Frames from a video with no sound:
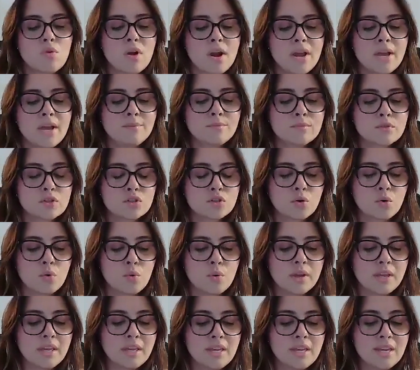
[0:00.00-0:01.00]
right? So
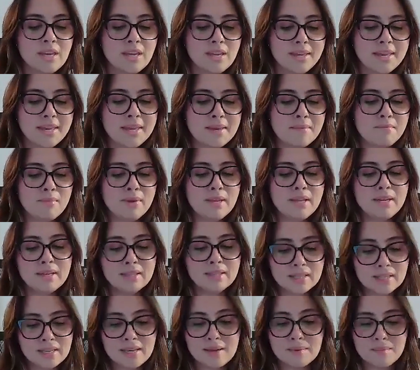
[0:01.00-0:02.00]
he
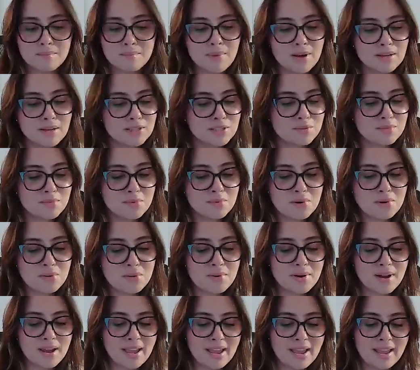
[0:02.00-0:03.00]
immediately,
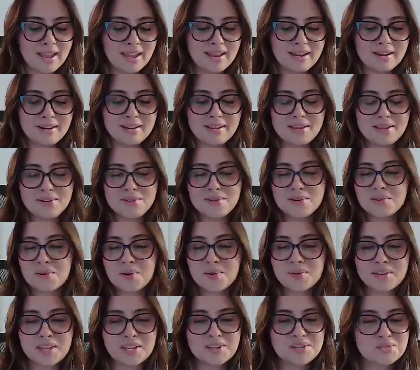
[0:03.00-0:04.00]
Massimo, and here at
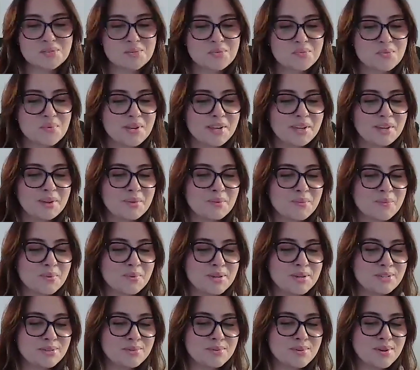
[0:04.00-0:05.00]
Archangel,
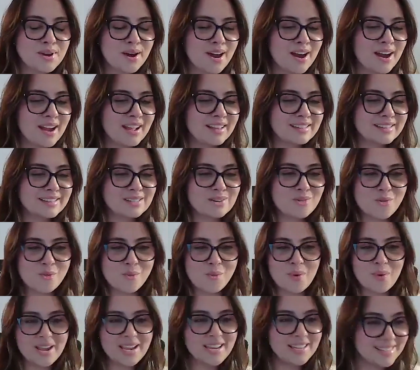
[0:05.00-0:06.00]
we do not
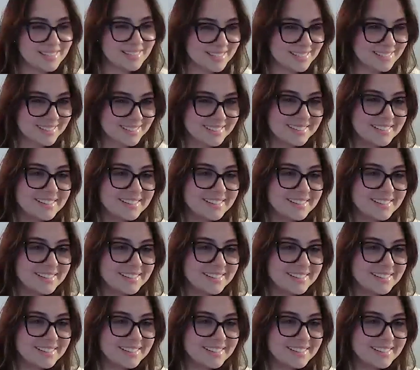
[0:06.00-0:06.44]
wait.